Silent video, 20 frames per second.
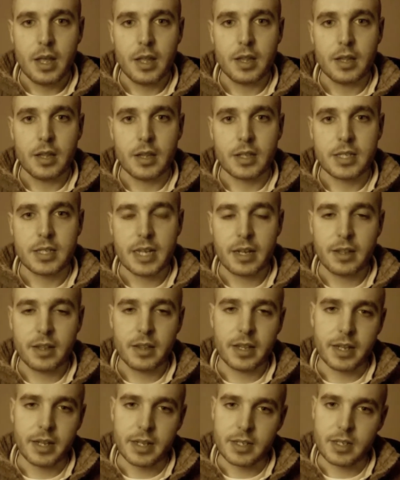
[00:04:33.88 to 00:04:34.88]
The second
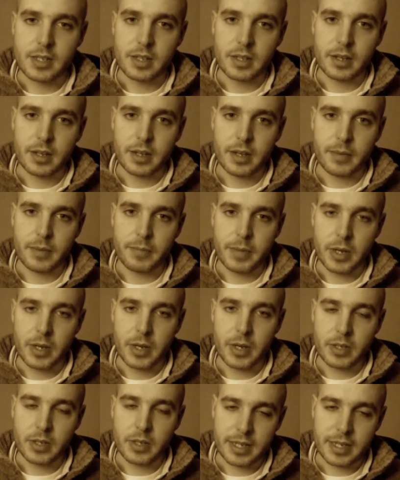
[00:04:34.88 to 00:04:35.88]
thing is, because
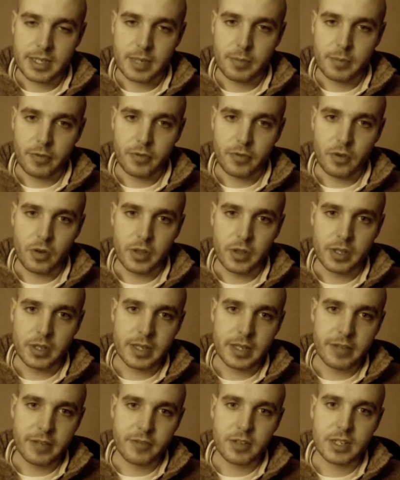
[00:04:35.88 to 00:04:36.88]
like I said before, there's
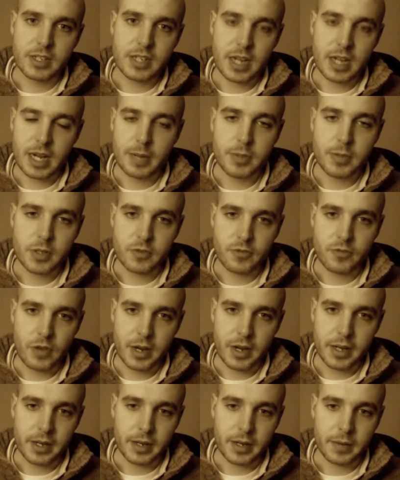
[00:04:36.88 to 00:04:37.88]
different types of
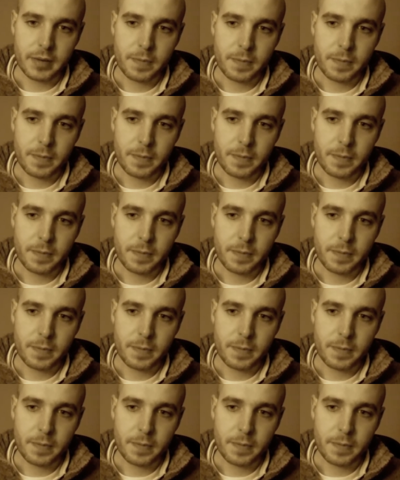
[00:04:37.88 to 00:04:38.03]
writing.